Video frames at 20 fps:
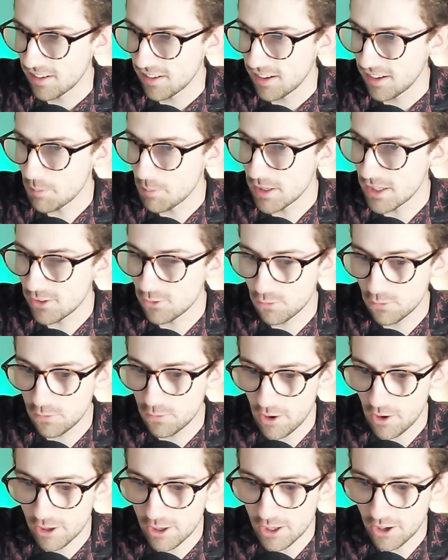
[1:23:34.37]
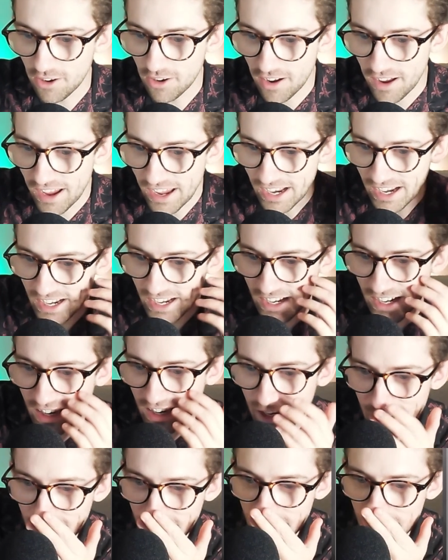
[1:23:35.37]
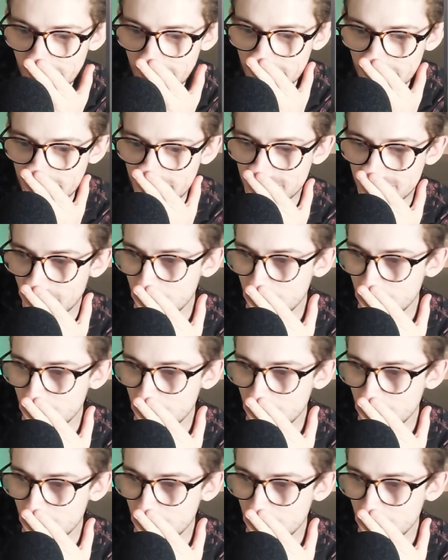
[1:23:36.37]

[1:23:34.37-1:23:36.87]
I mean, he's very high. He's